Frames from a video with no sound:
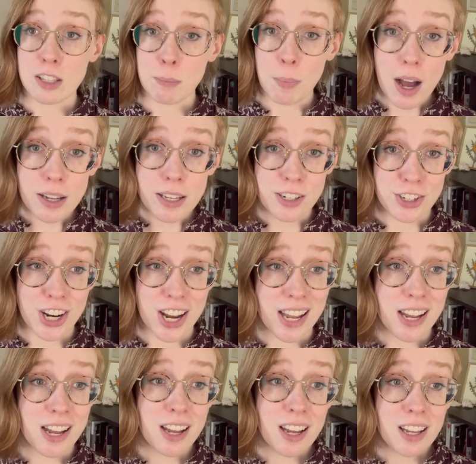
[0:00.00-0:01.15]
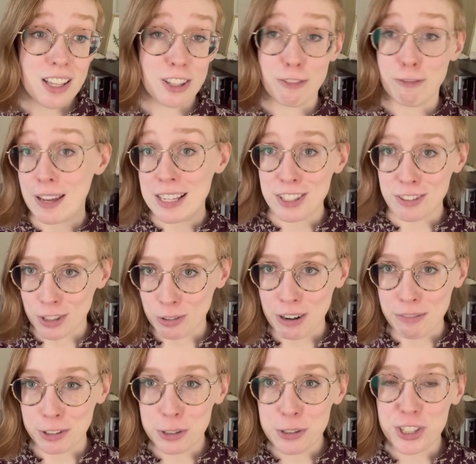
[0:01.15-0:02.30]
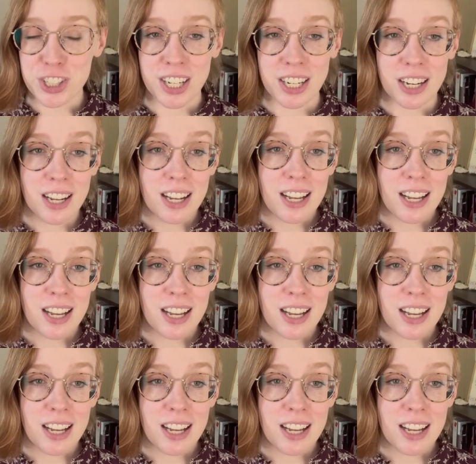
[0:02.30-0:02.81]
Mockingjay, the face of the revolution,